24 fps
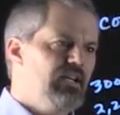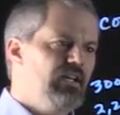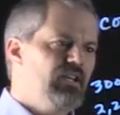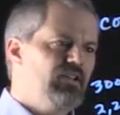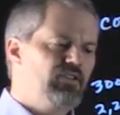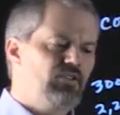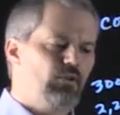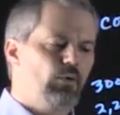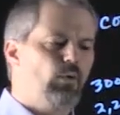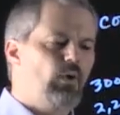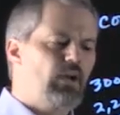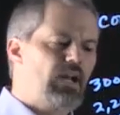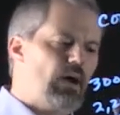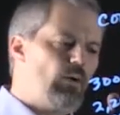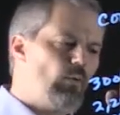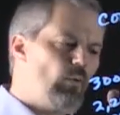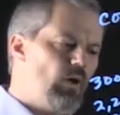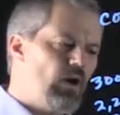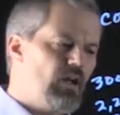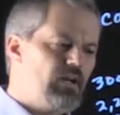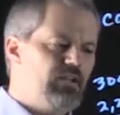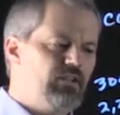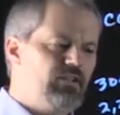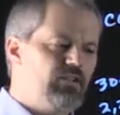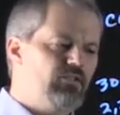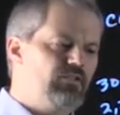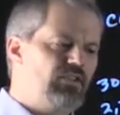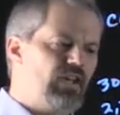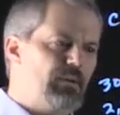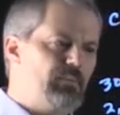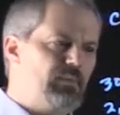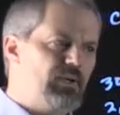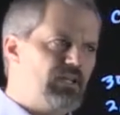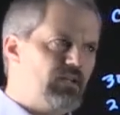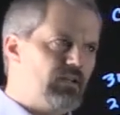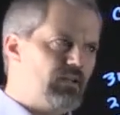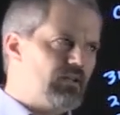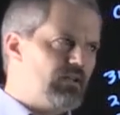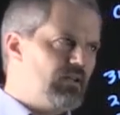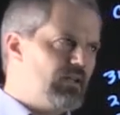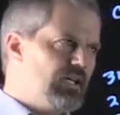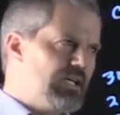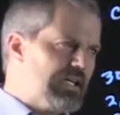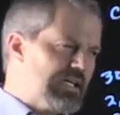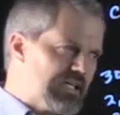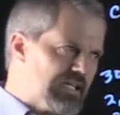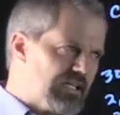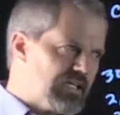So what I want to do is I'm going to
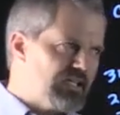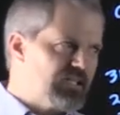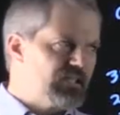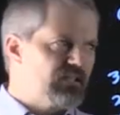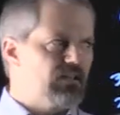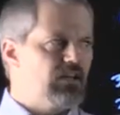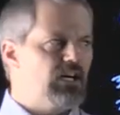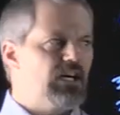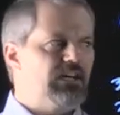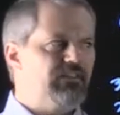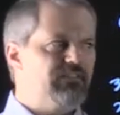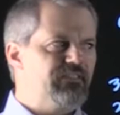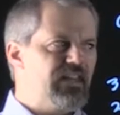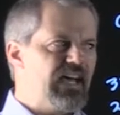clear off